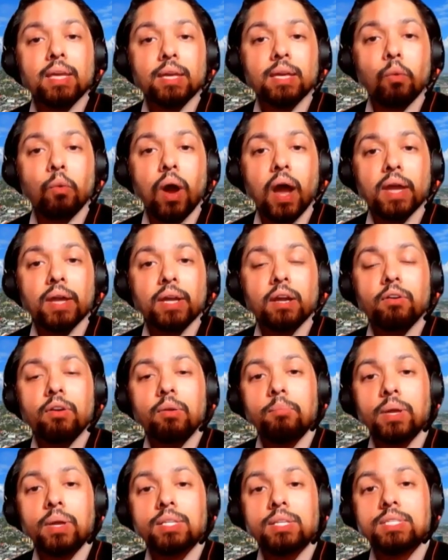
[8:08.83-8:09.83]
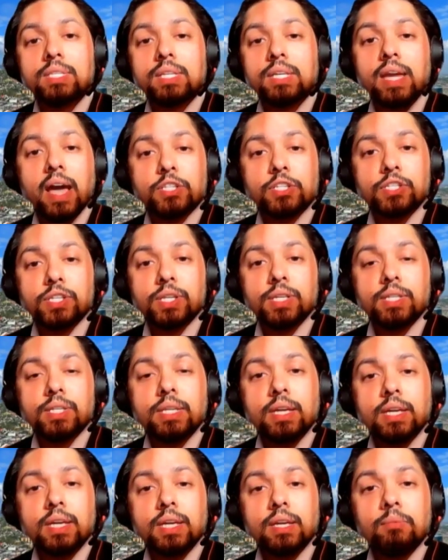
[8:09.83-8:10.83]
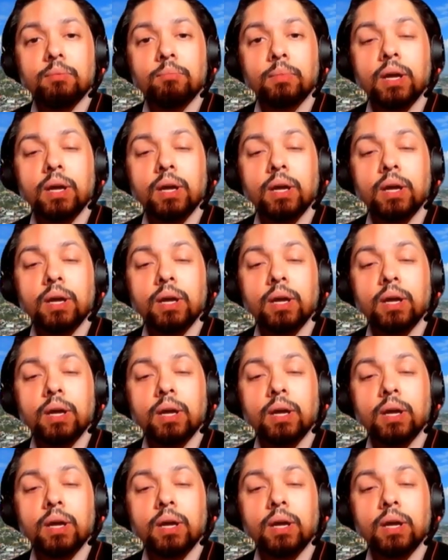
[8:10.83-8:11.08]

EY Caribbean's ESG team